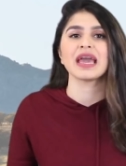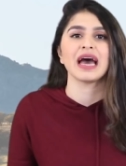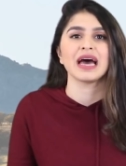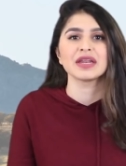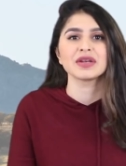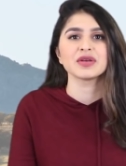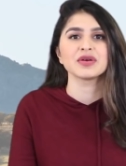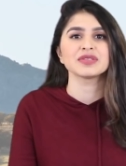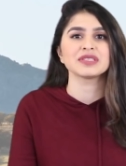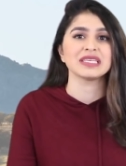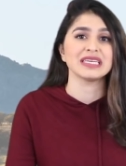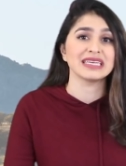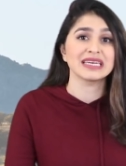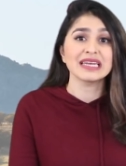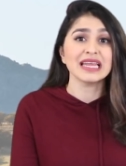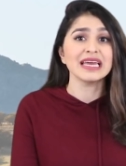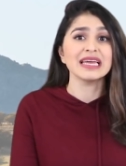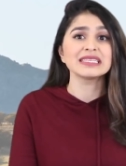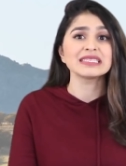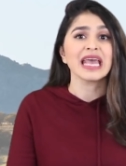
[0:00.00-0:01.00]
candles he
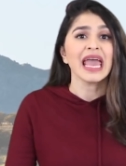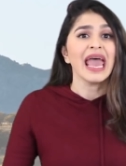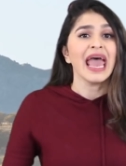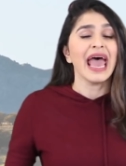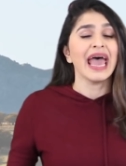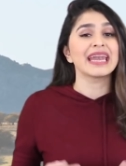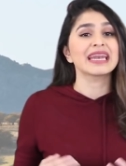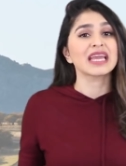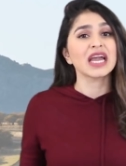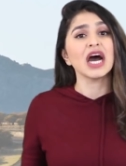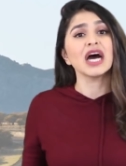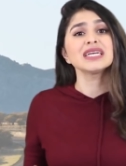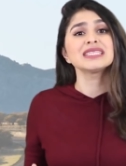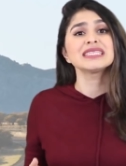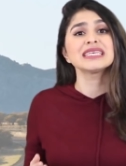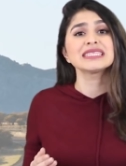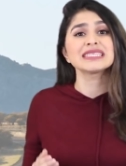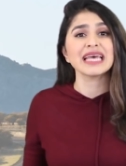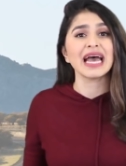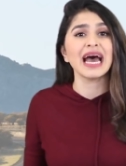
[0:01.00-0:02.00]
lit, and
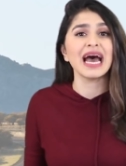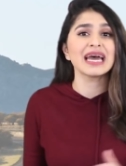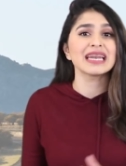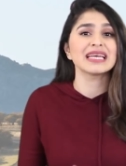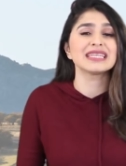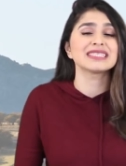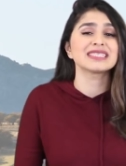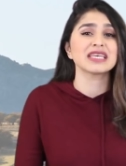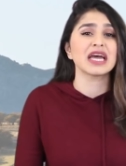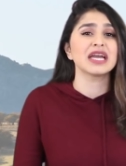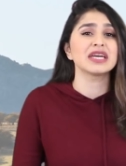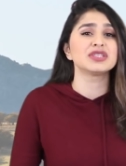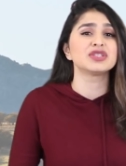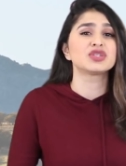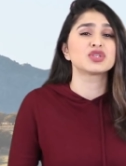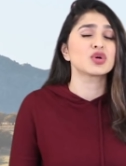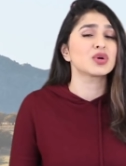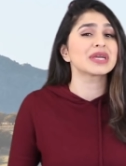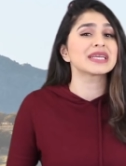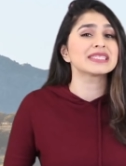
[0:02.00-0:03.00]
cut his hand and
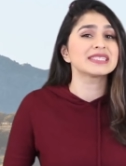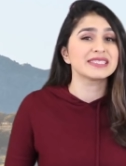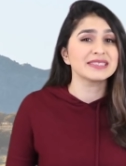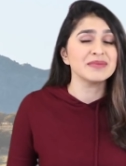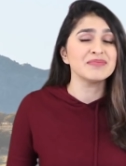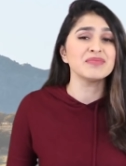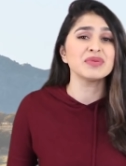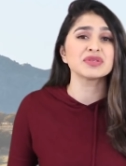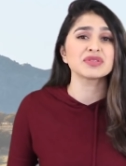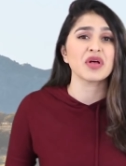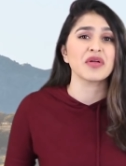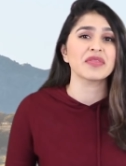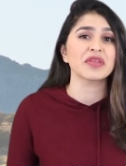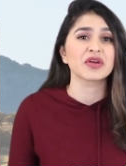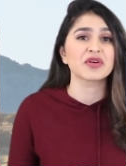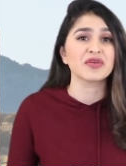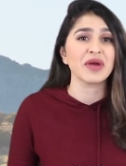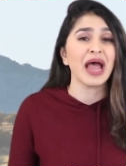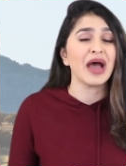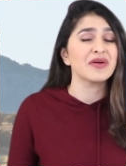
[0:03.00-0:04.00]
started drawing symbols on
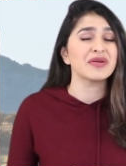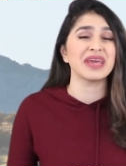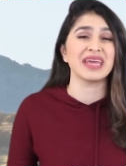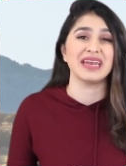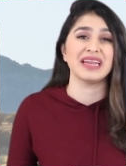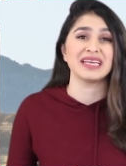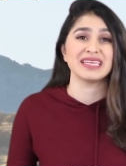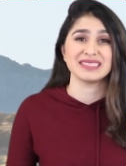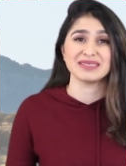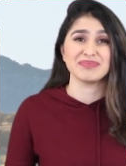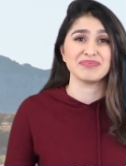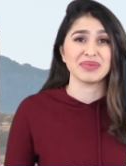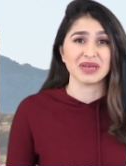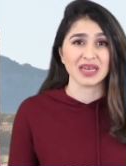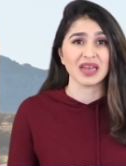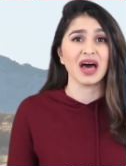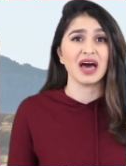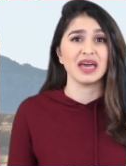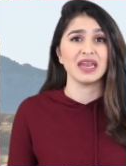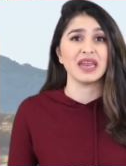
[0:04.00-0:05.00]
the ground in his
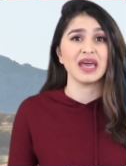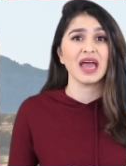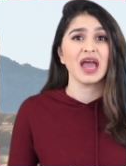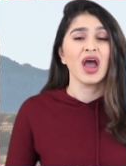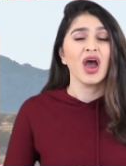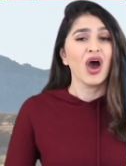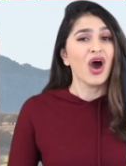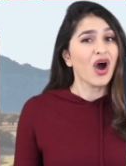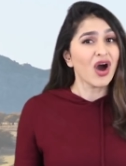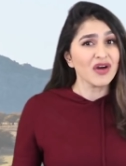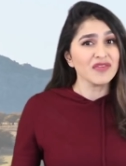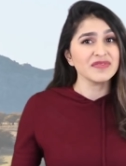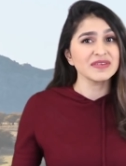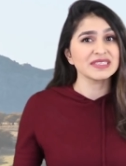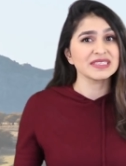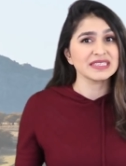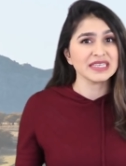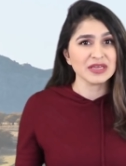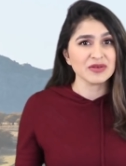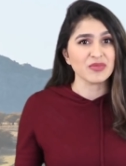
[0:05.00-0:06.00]
blood.
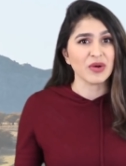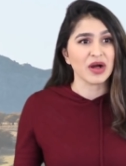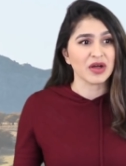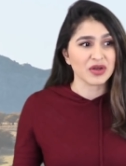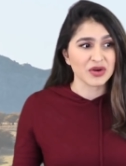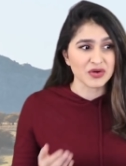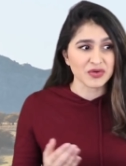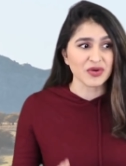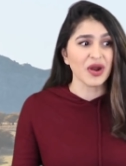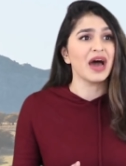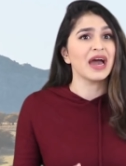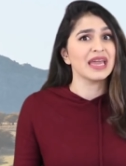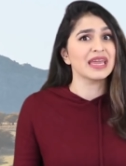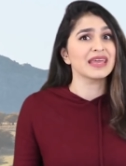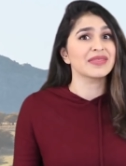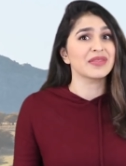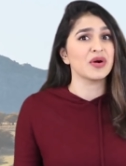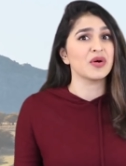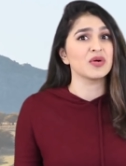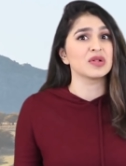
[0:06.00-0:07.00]
Obviously while
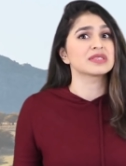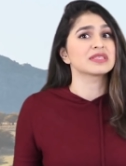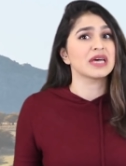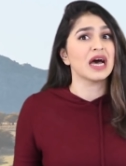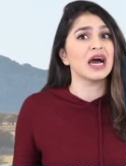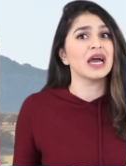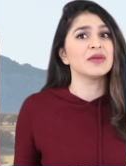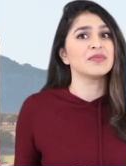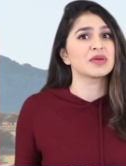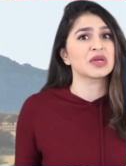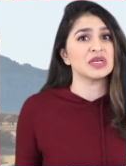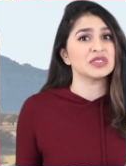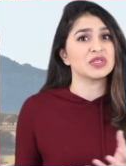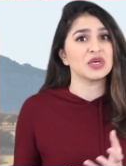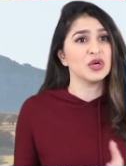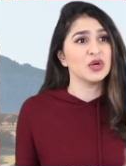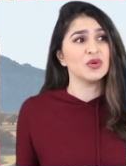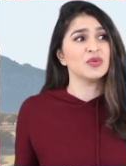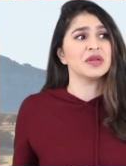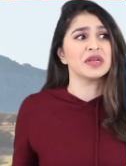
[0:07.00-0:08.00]
crying the whole time because
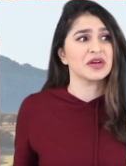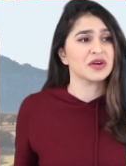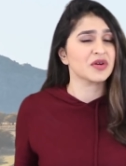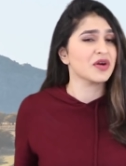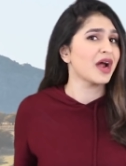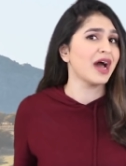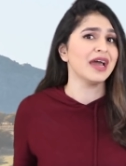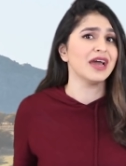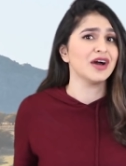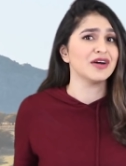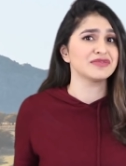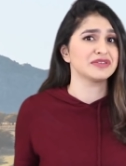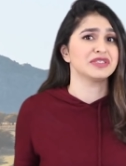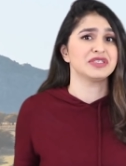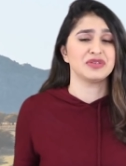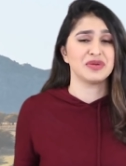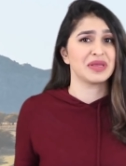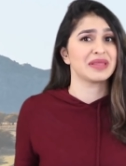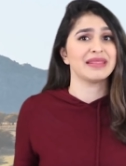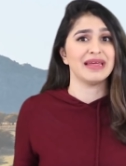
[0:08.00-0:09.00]
who wouldn't cry after
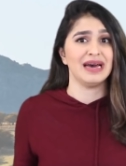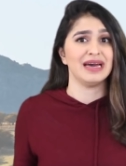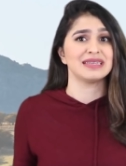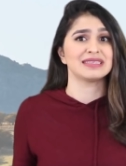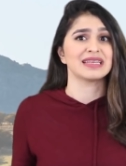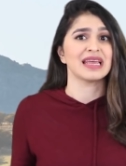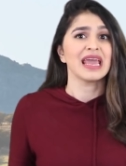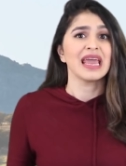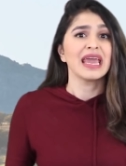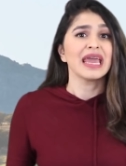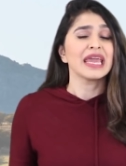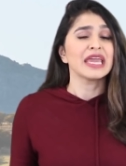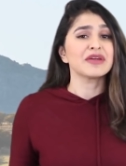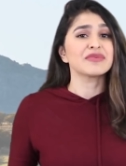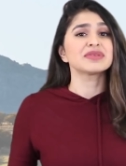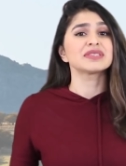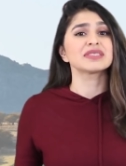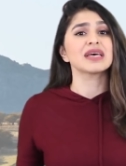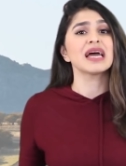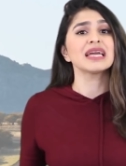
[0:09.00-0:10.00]
doing that.
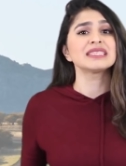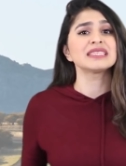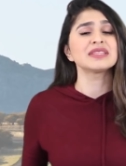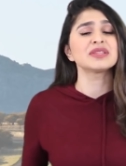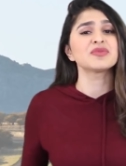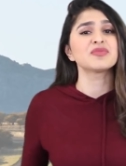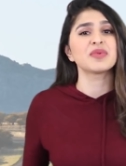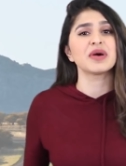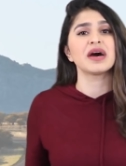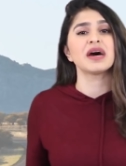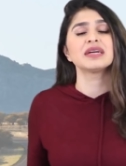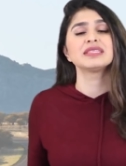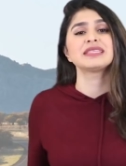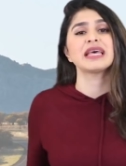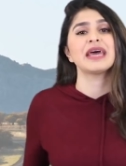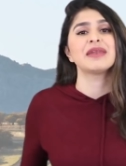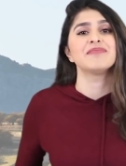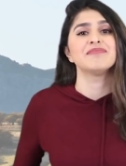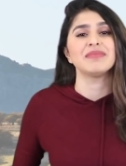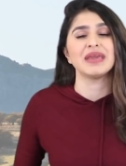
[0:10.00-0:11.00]
He recited the
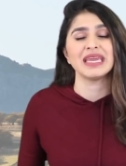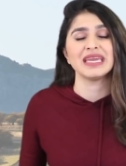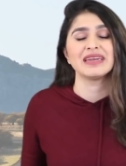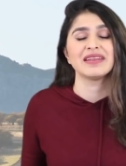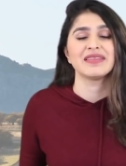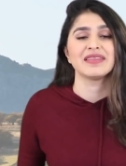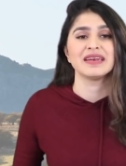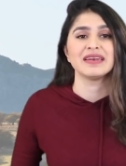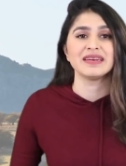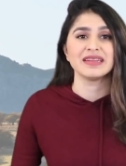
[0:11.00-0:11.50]
words and made the